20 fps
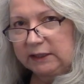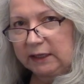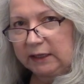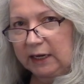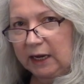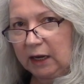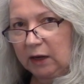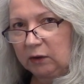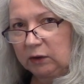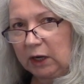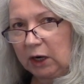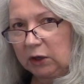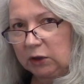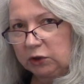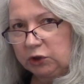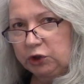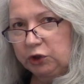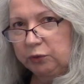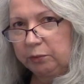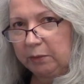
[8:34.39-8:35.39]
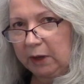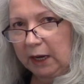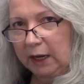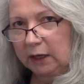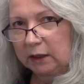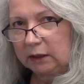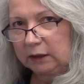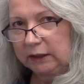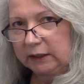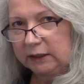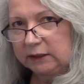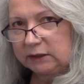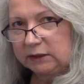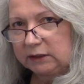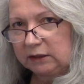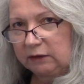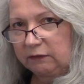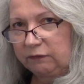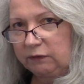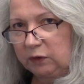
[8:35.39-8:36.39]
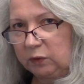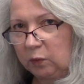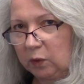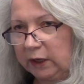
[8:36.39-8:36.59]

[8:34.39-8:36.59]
on how large your model is if you